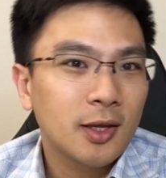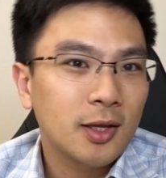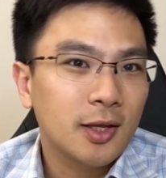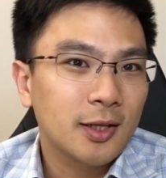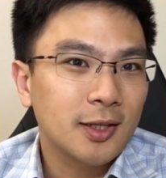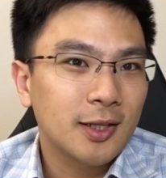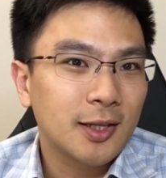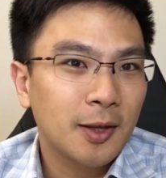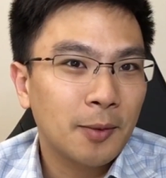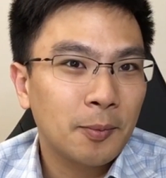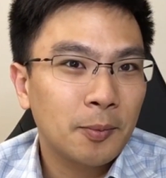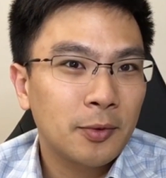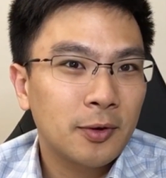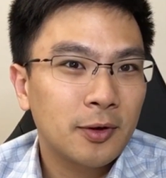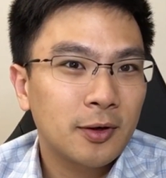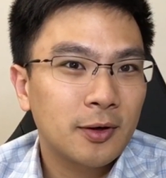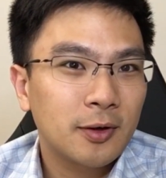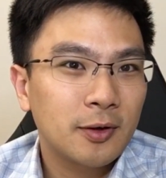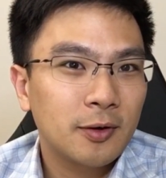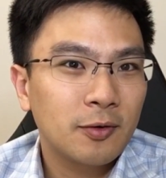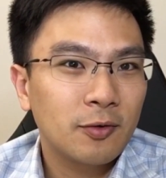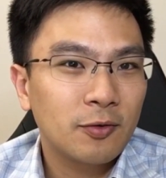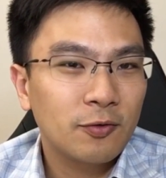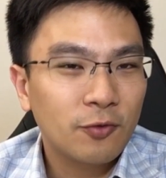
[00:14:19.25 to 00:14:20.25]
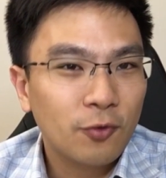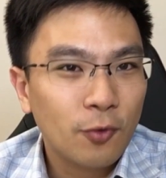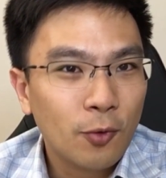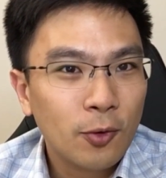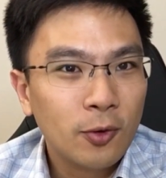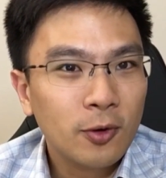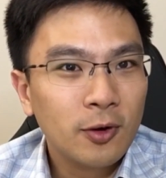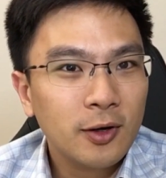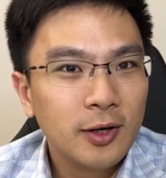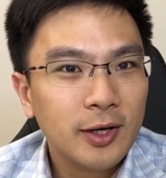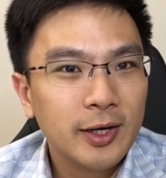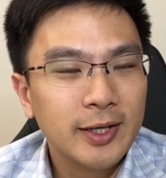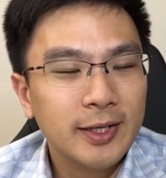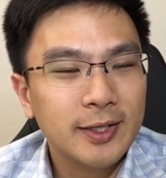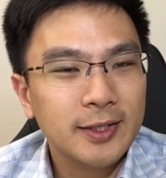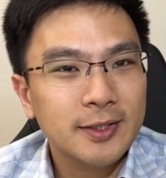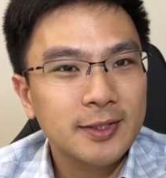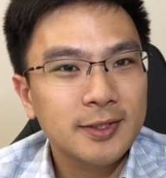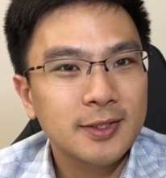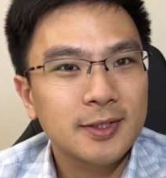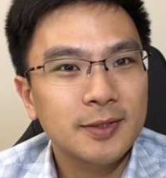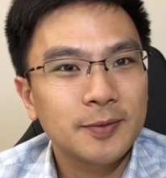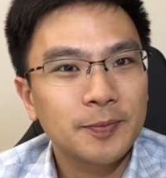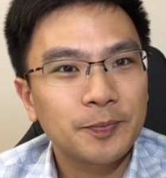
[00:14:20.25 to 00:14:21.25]
Number 4
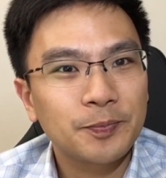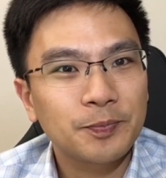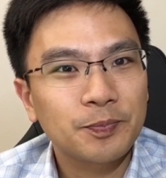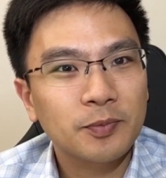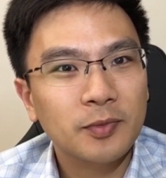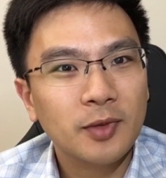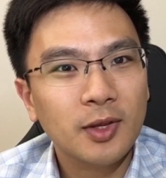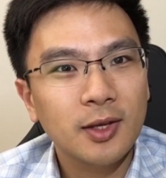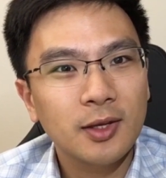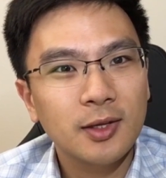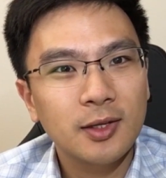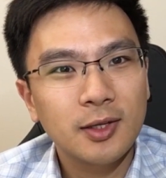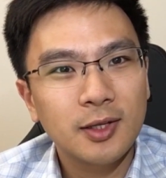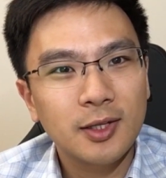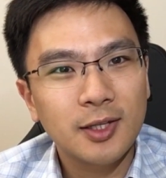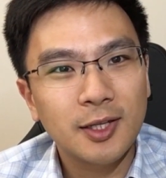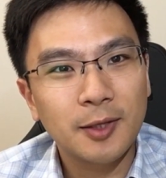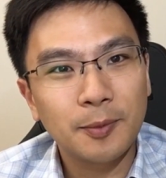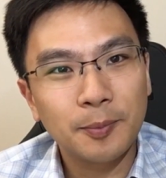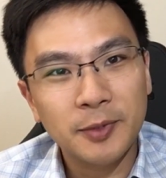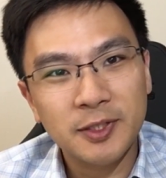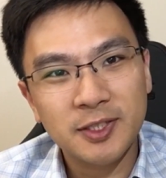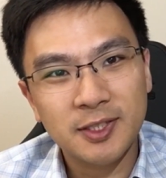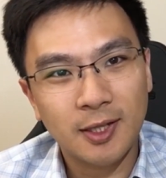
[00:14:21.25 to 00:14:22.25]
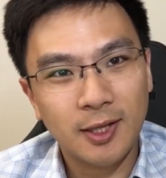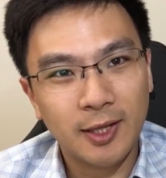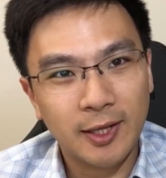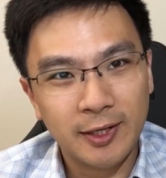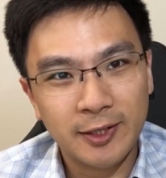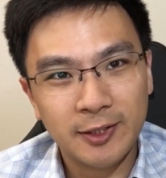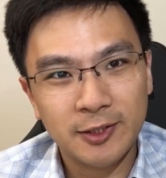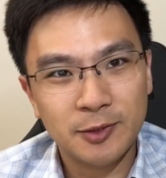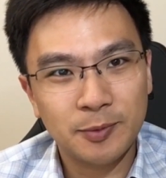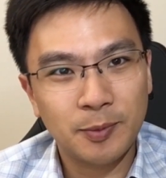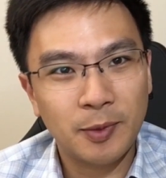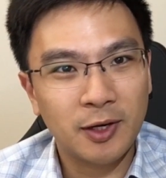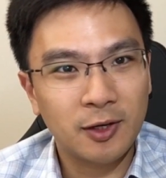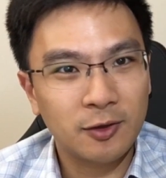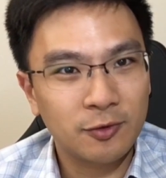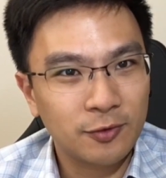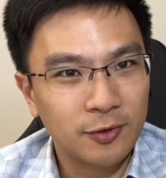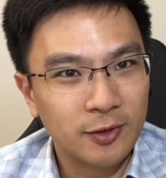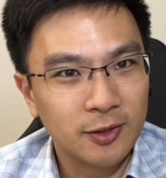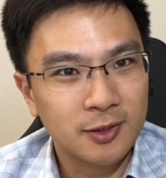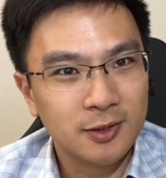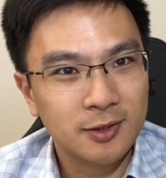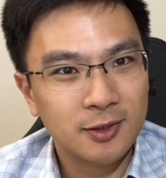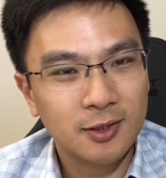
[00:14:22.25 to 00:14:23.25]
is the miscellaneous
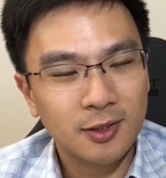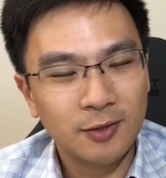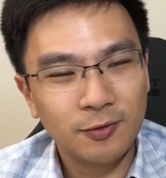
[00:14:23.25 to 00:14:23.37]
benefits.